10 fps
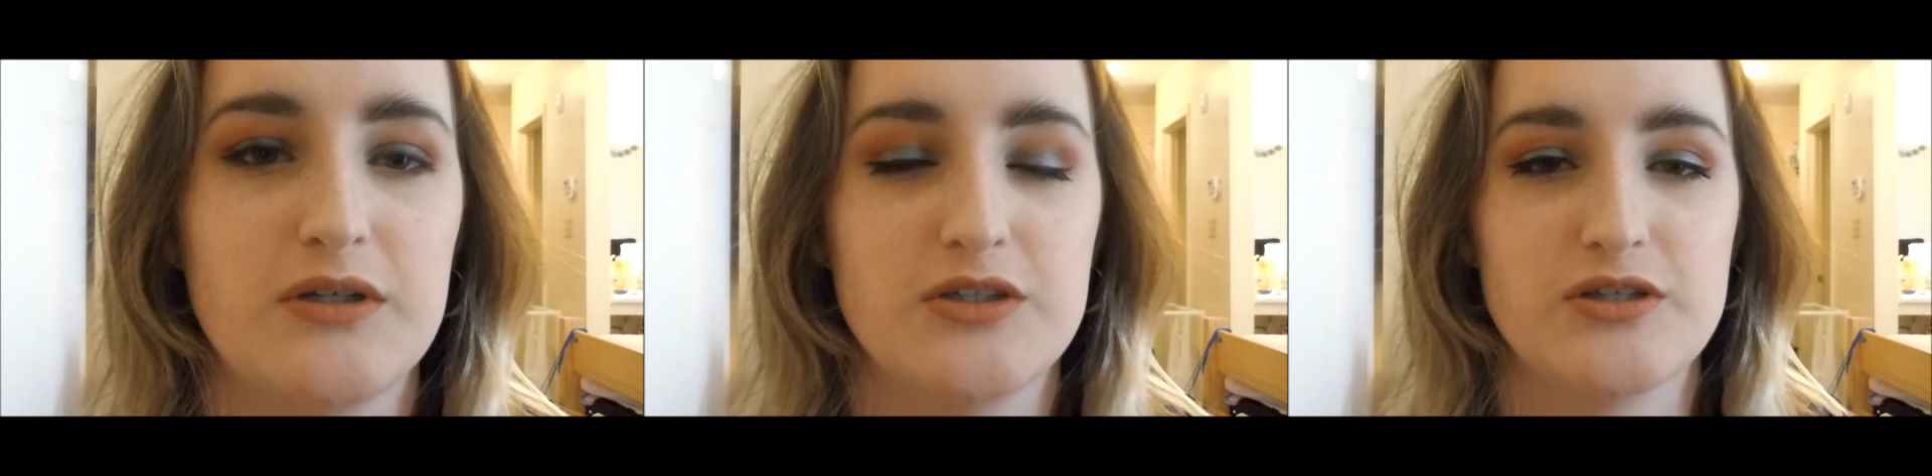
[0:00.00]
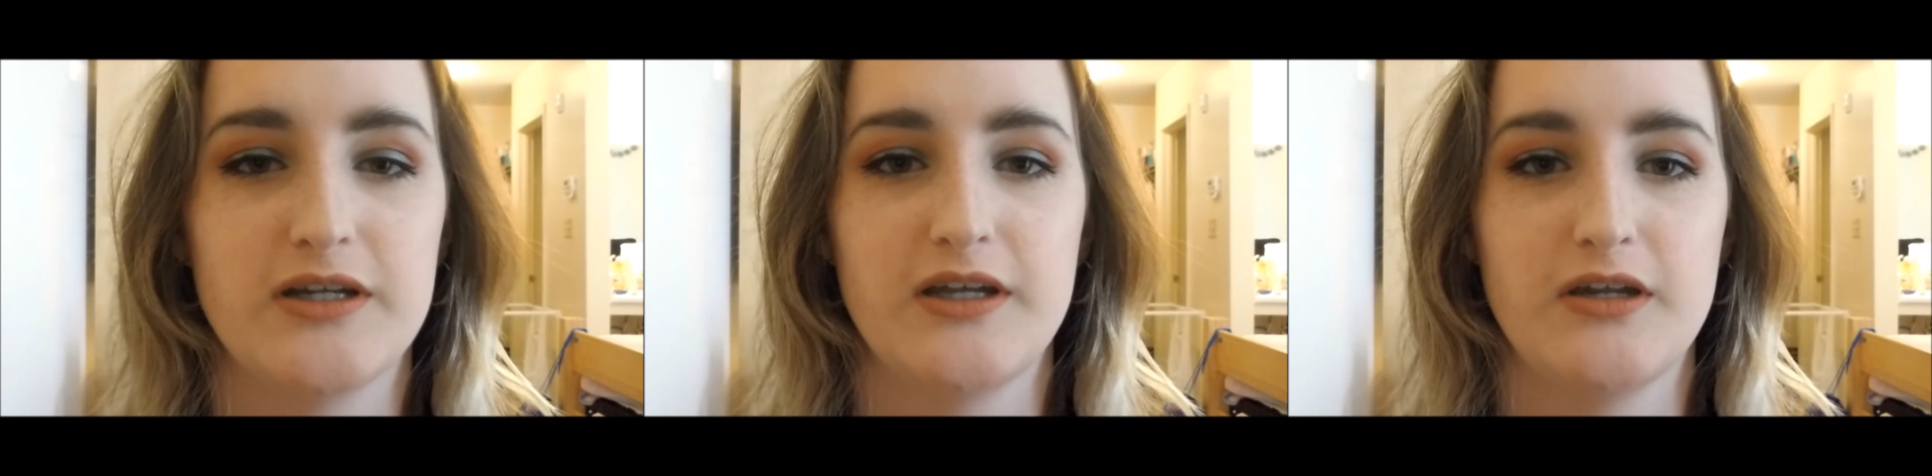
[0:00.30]
going to
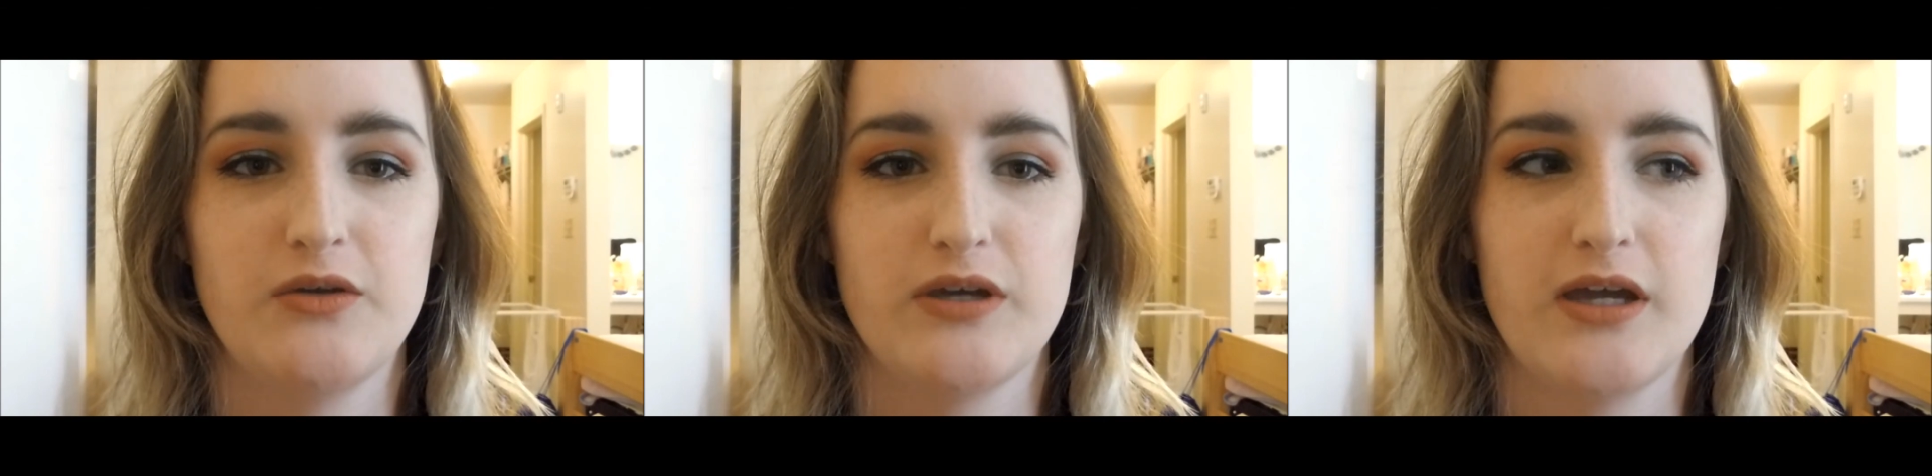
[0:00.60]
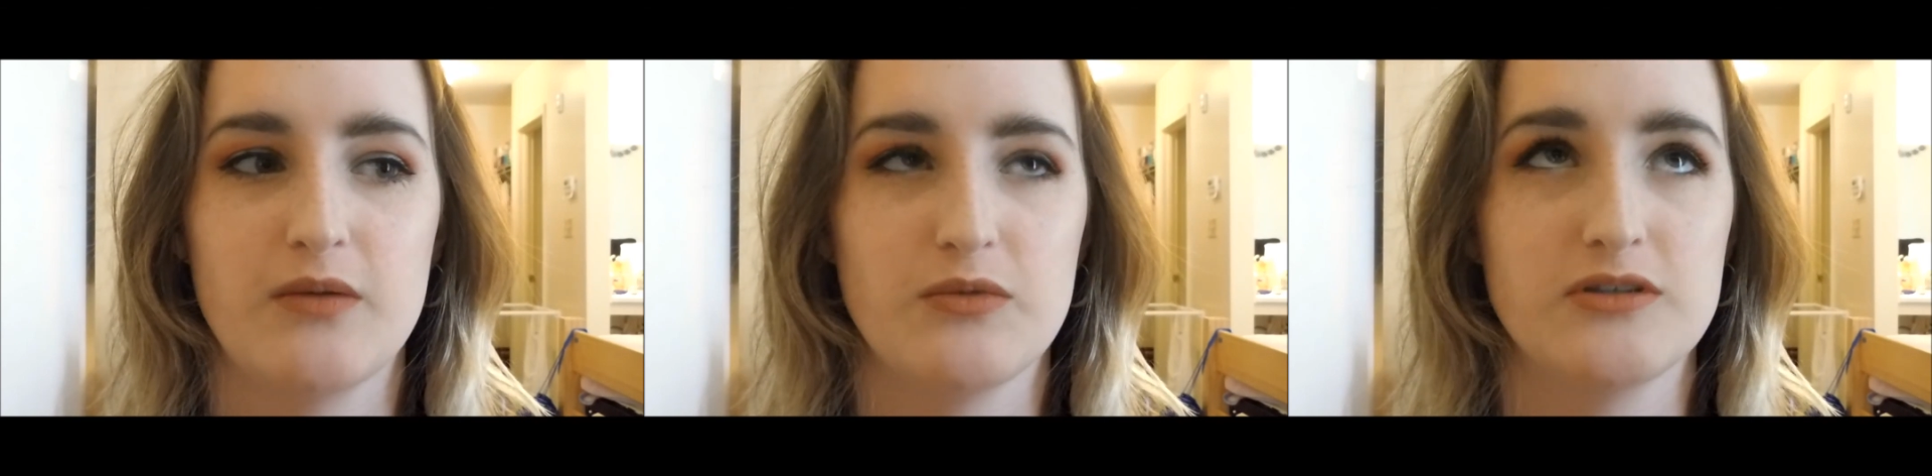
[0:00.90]
try to get a new
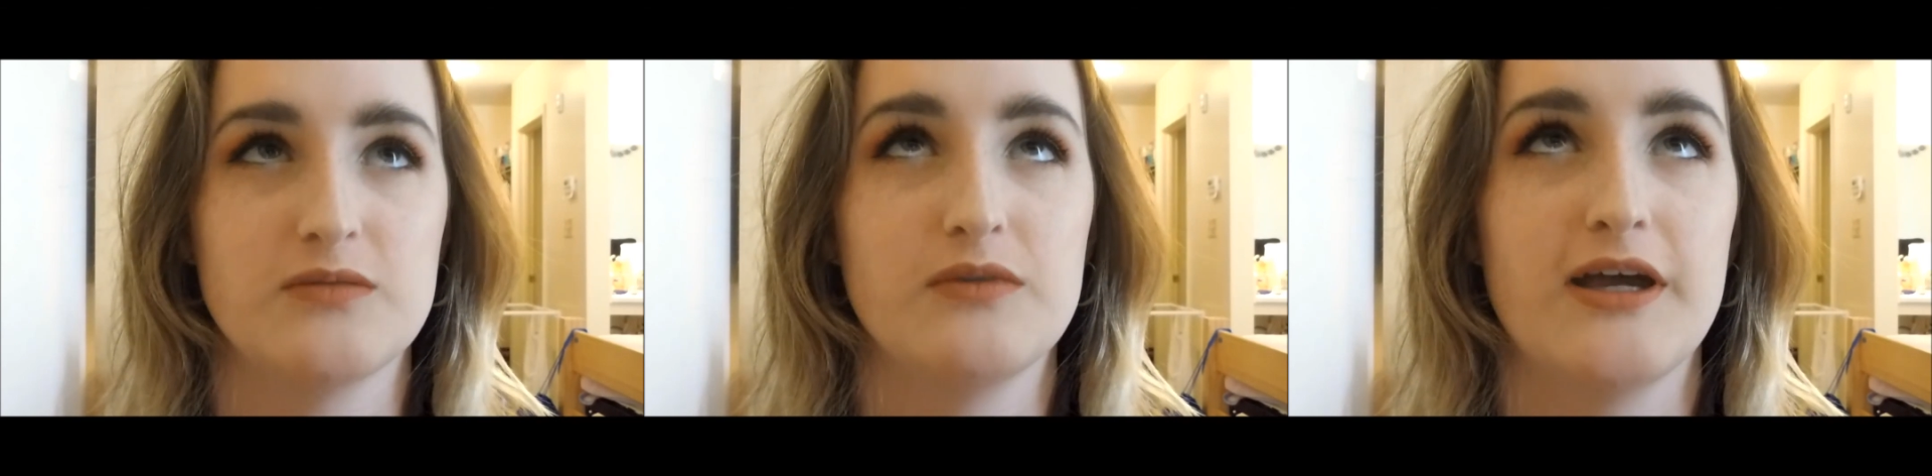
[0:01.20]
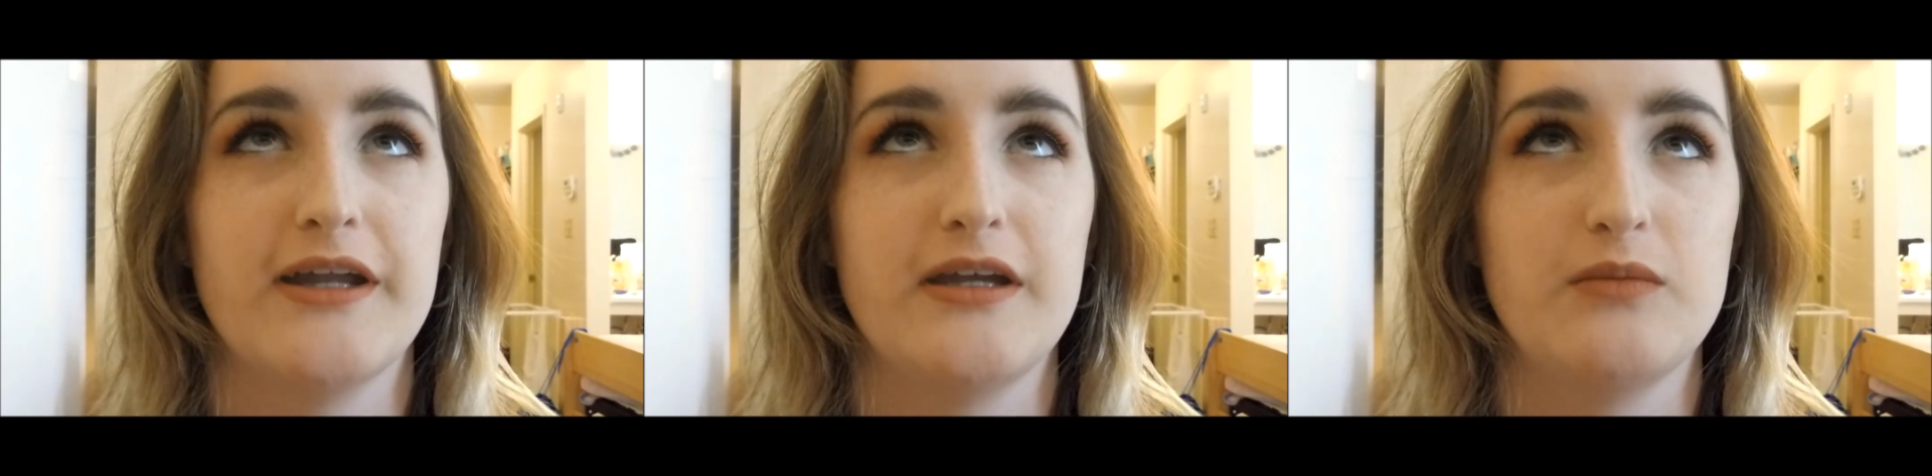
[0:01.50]
camera and some
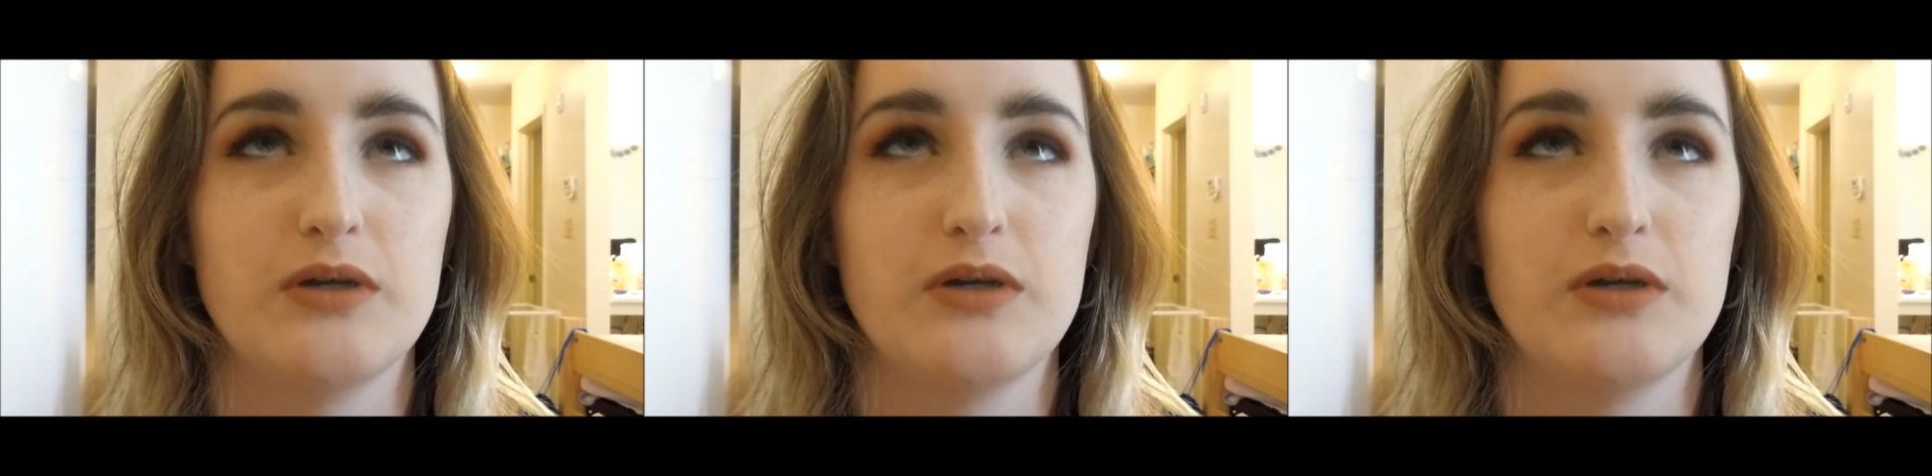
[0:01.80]
lighting,